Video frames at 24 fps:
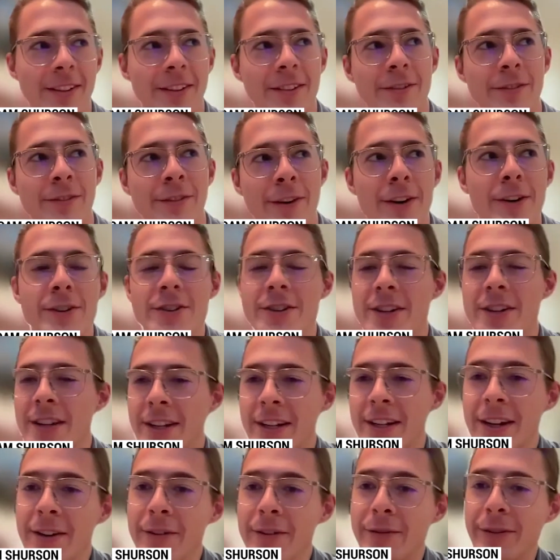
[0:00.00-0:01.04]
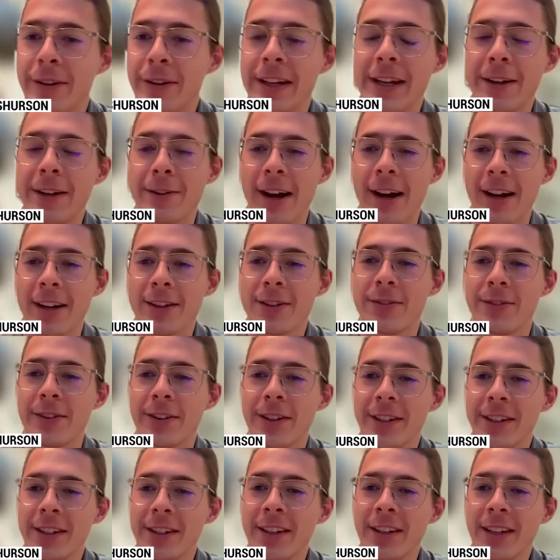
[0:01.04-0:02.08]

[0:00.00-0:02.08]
version of Ricky Roxford.